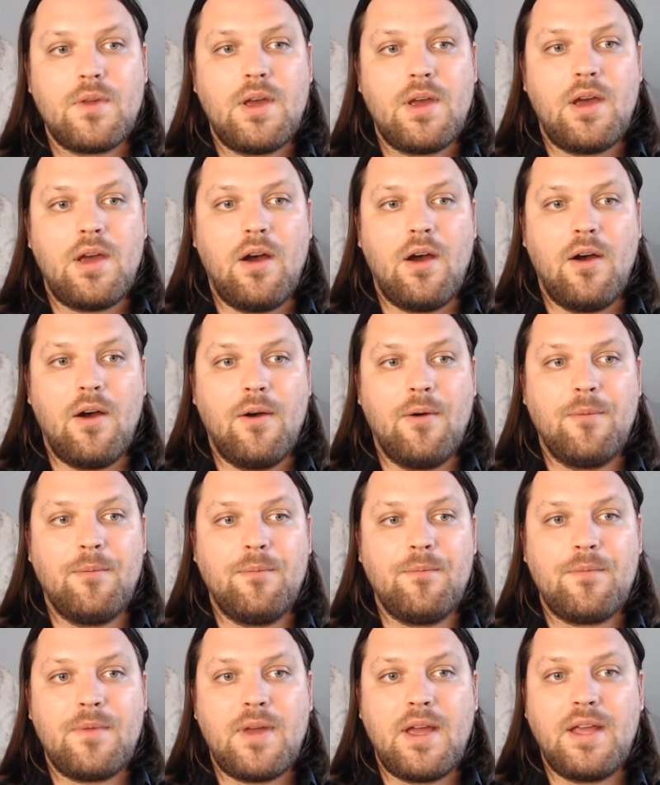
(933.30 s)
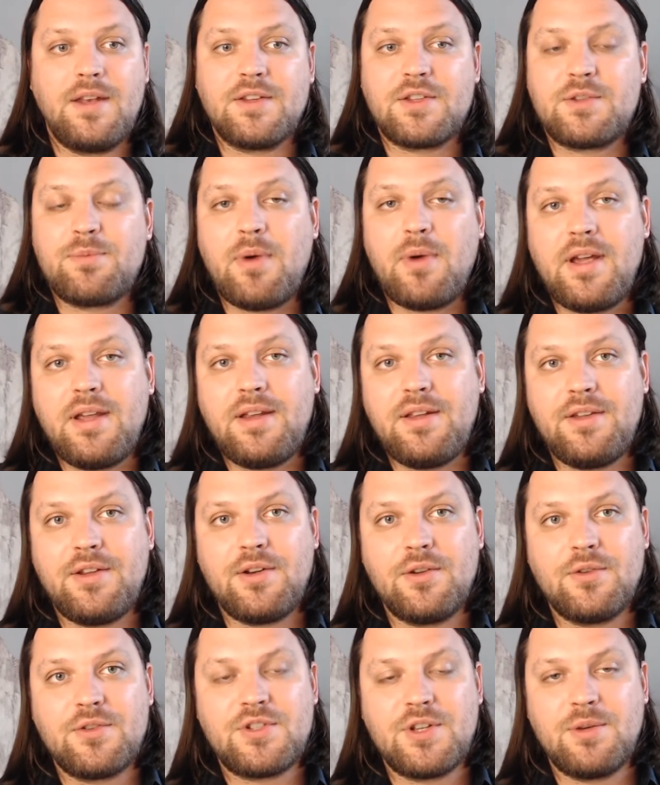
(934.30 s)
And despite
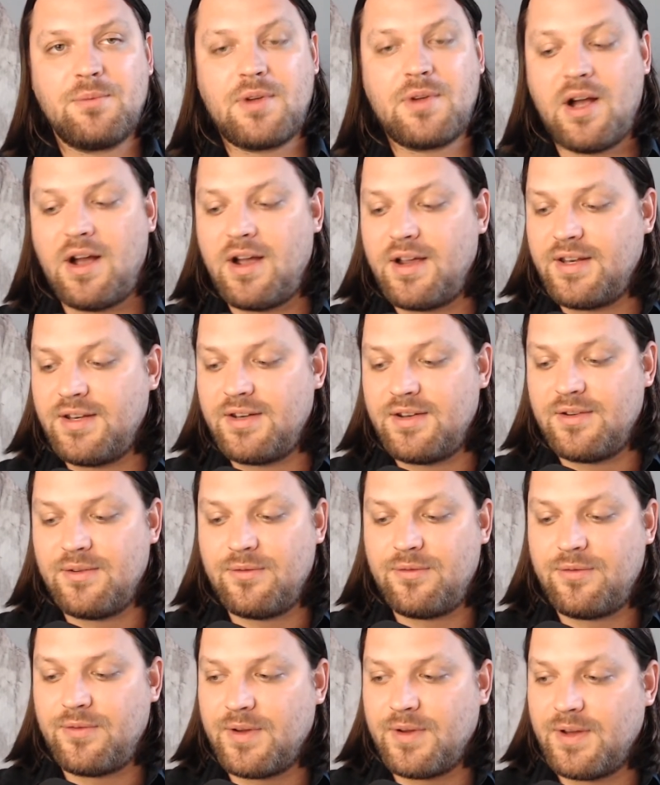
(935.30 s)
some kind of